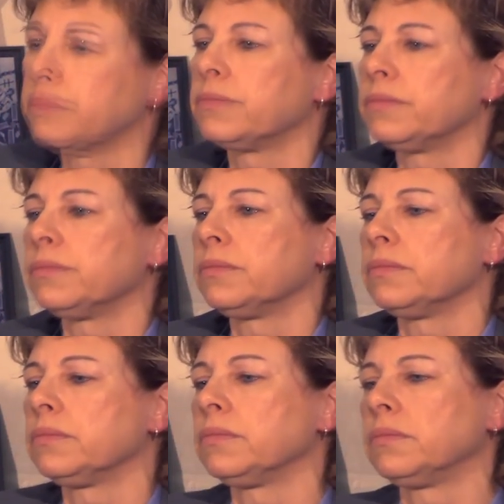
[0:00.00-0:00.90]

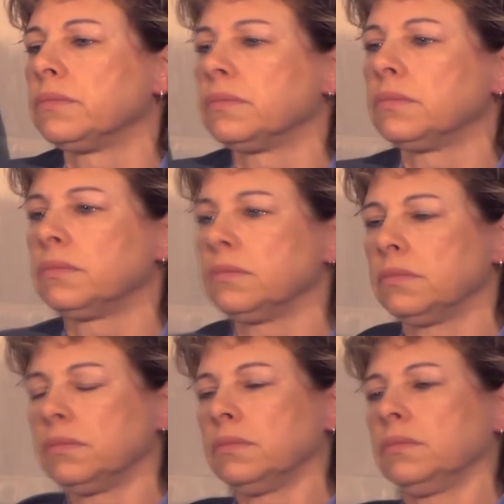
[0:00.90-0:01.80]

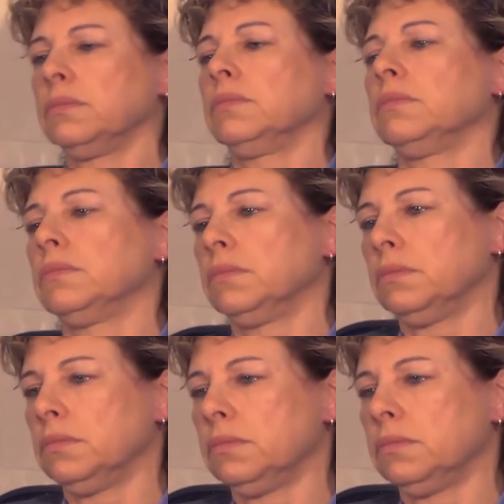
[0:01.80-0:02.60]
No one is speaking in this clip.